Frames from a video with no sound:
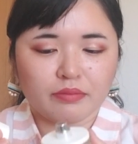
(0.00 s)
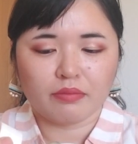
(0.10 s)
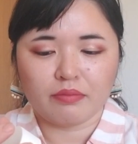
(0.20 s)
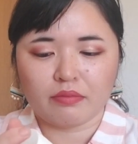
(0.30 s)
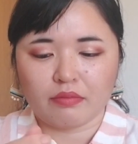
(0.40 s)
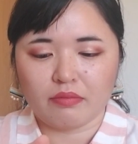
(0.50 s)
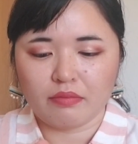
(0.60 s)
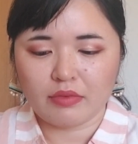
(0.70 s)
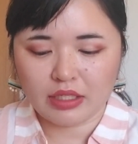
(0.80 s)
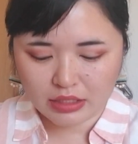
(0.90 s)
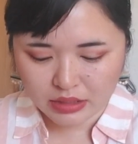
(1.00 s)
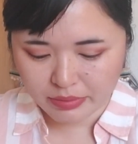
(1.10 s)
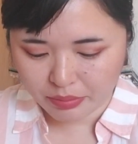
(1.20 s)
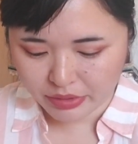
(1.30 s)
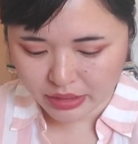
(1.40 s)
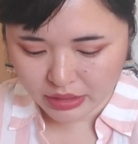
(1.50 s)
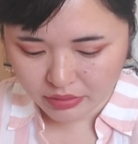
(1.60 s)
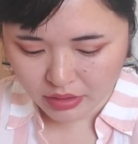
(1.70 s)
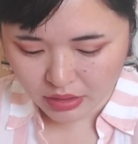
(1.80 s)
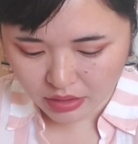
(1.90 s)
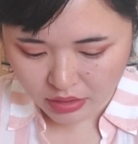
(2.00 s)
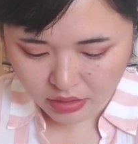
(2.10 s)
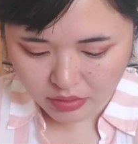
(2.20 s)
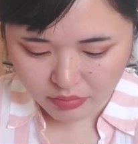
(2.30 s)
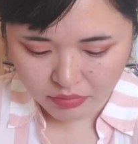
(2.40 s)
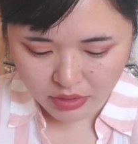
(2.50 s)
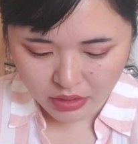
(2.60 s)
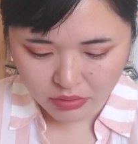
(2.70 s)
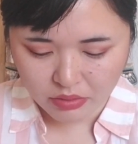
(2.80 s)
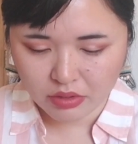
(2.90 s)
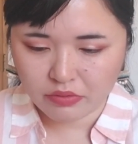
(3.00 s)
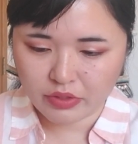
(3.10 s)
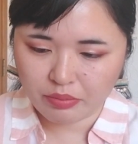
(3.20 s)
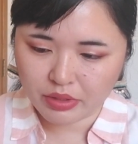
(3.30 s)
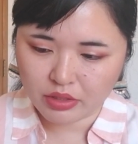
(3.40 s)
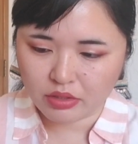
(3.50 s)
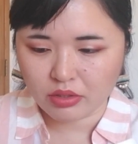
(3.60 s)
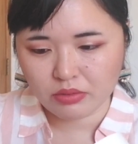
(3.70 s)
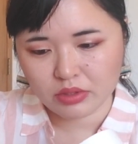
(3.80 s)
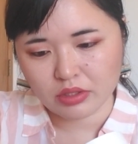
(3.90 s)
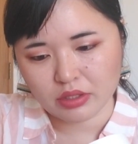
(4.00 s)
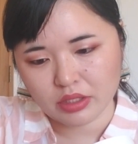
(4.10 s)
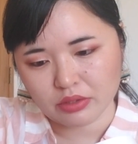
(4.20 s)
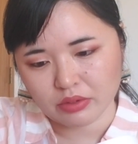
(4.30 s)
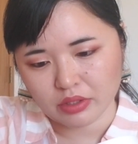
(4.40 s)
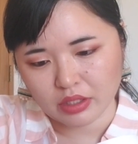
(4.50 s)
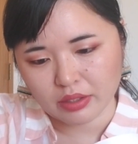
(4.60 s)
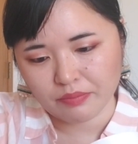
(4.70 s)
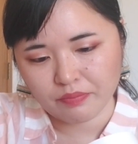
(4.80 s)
That does smell pretty. I don't know if they put the notes on here or not.